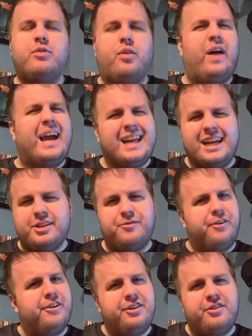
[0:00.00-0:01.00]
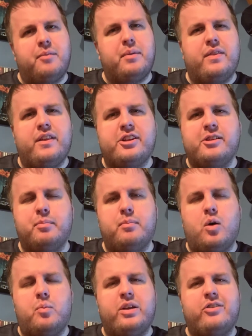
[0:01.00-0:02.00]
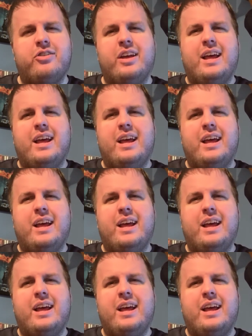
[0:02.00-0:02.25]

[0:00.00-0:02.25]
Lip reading: The lighting is very dim in this moment,